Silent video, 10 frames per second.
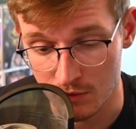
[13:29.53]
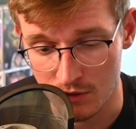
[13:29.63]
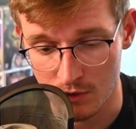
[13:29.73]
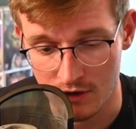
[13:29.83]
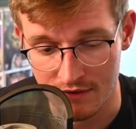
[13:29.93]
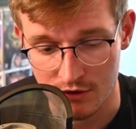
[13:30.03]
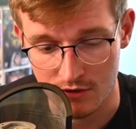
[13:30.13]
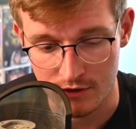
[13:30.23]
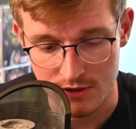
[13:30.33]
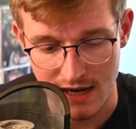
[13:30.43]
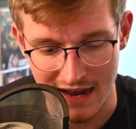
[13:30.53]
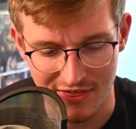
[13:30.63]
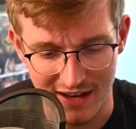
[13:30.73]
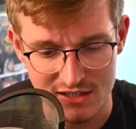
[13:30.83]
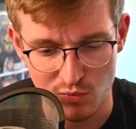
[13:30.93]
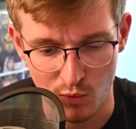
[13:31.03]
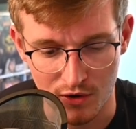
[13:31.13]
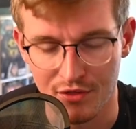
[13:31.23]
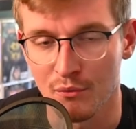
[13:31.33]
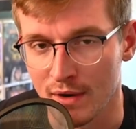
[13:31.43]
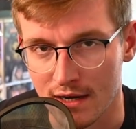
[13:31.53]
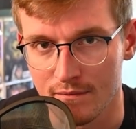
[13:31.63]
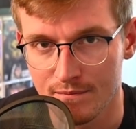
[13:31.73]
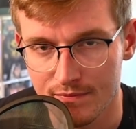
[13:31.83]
World of Warcraft universe, I think it's worth a read.